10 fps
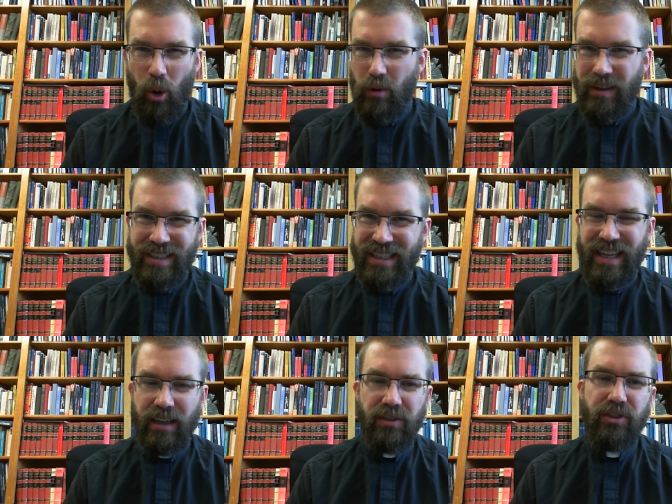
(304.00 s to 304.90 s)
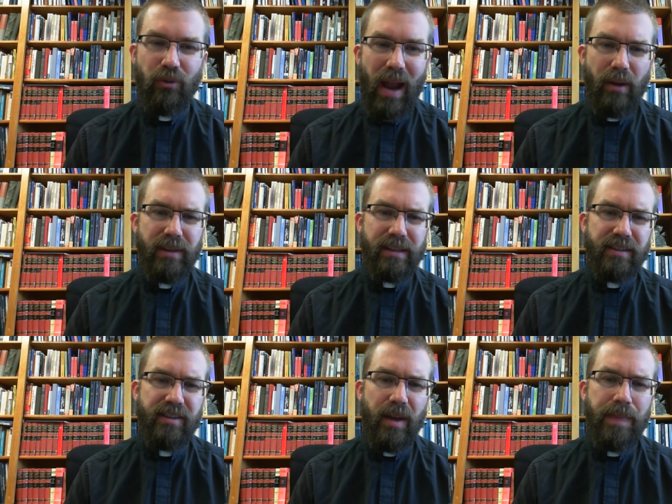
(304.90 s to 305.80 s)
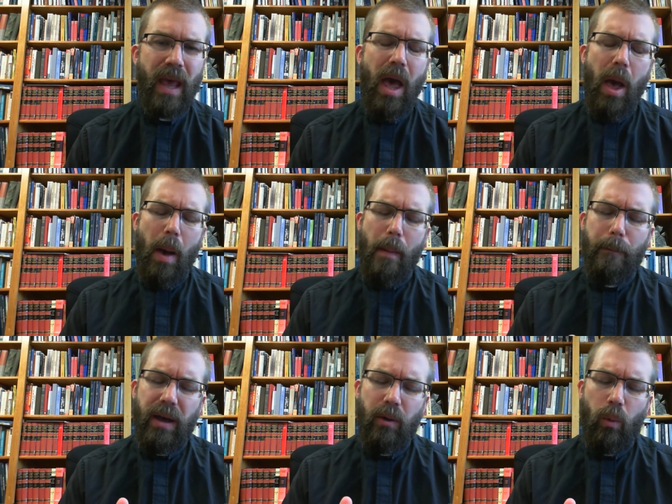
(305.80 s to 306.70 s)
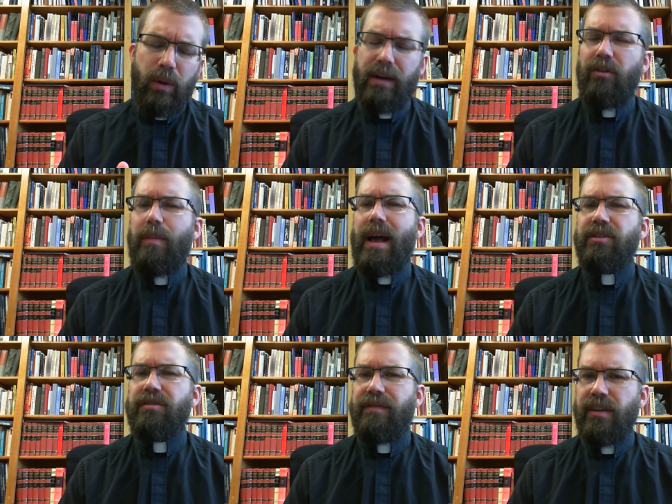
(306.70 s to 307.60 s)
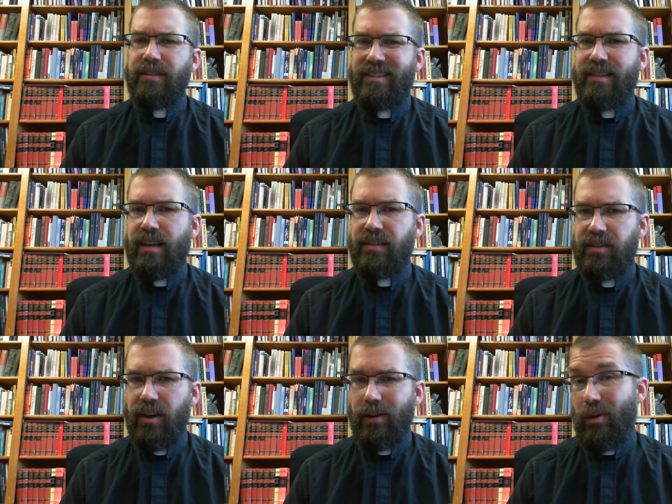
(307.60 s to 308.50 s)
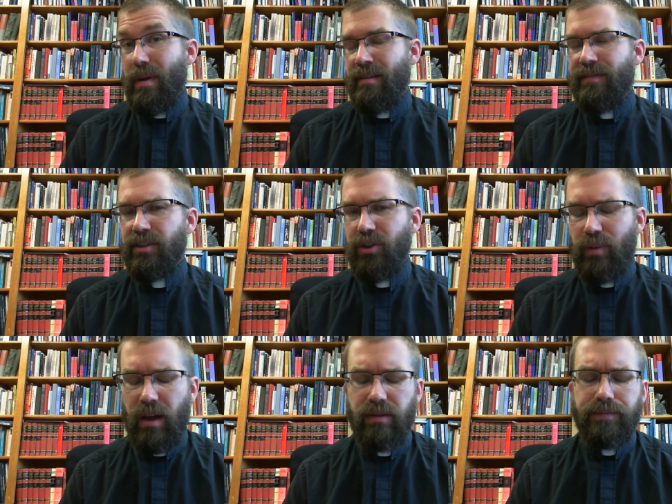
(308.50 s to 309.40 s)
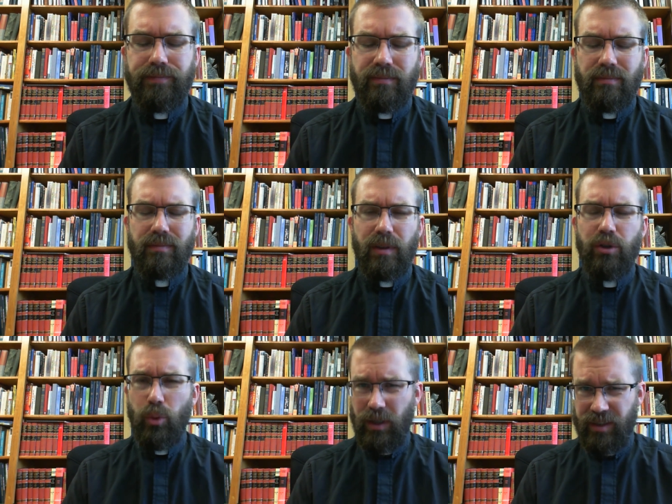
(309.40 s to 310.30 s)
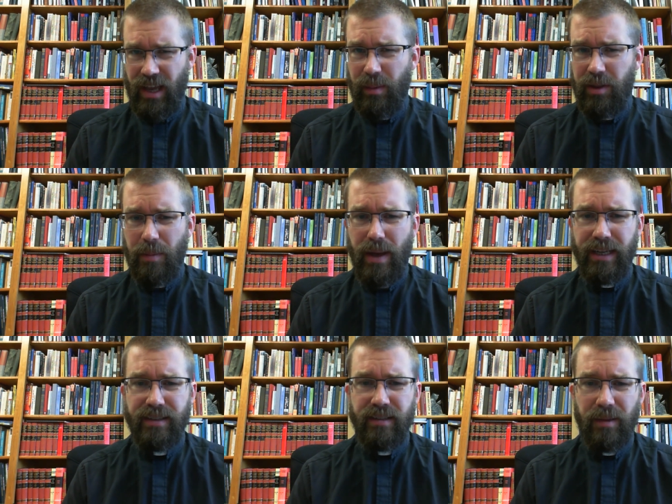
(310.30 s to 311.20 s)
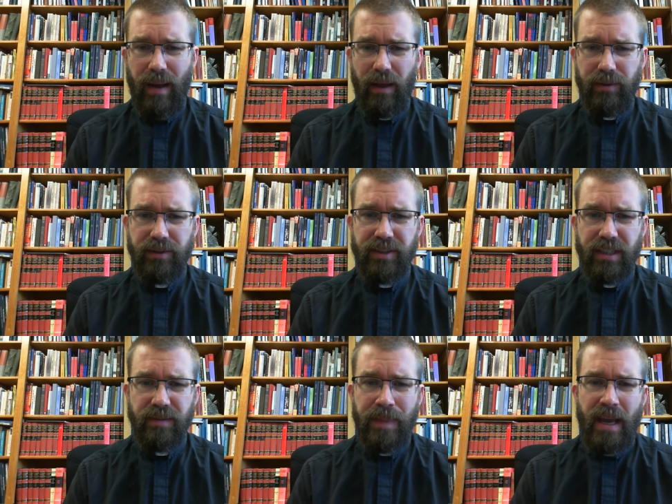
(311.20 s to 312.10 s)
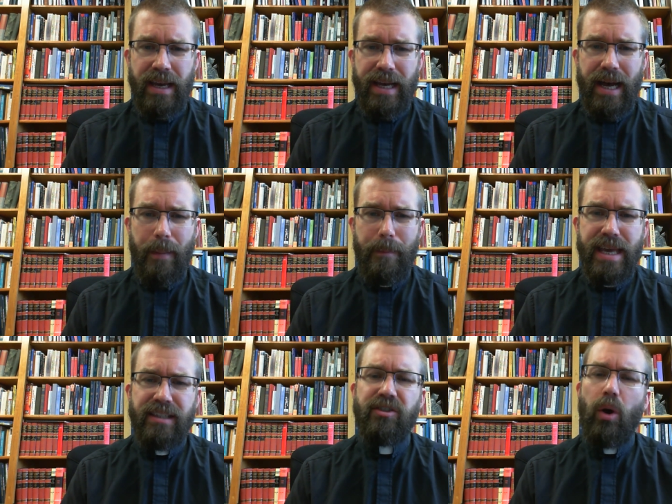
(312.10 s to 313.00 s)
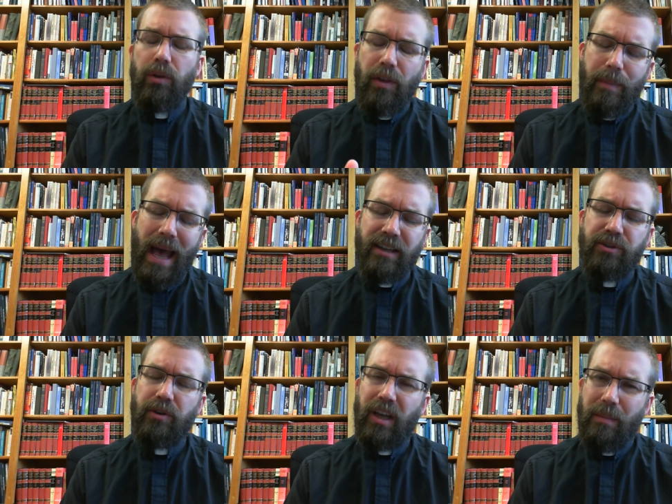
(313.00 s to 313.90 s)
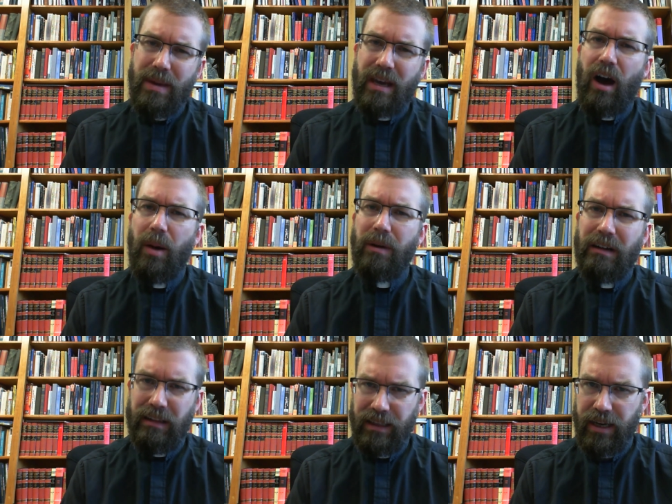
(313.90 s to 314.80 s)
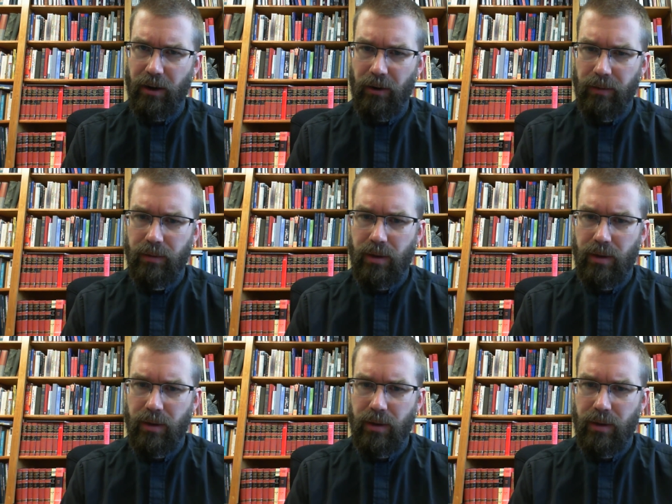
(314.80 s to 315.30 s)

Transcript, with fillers: or the details surrounding the sin. But whenever a pastor feels it's necessary, or beneficial rather, to examine the penitent about their sins, uh, it's so that the pastor can become clear